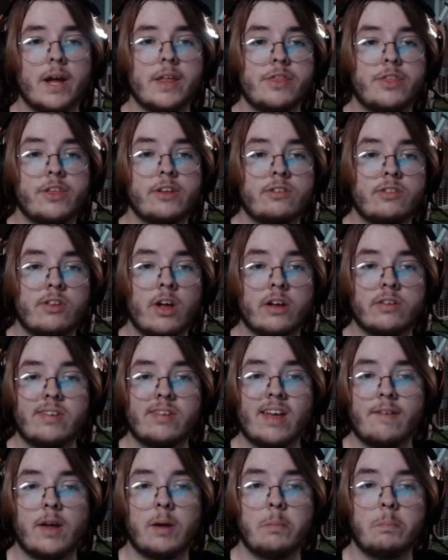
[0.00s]
this does
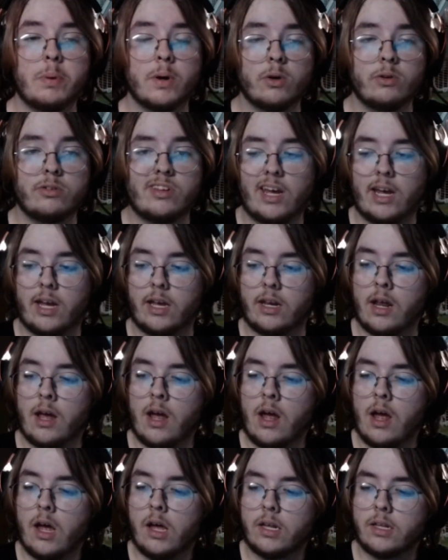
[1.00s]
have a built-in
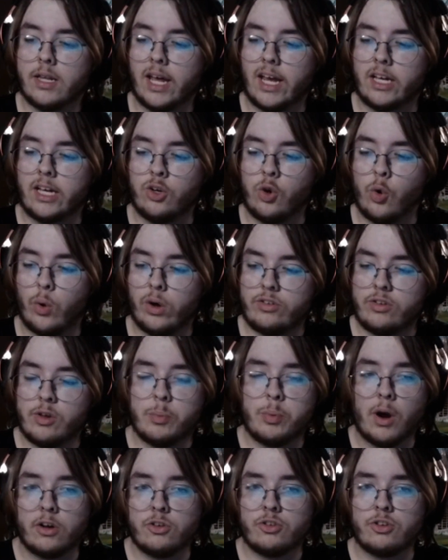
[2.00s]
like noise
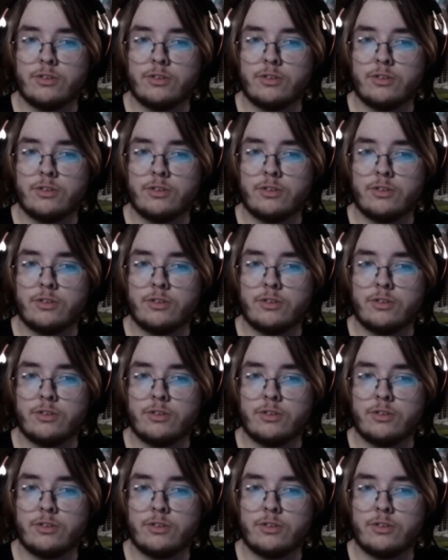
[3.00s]
suppression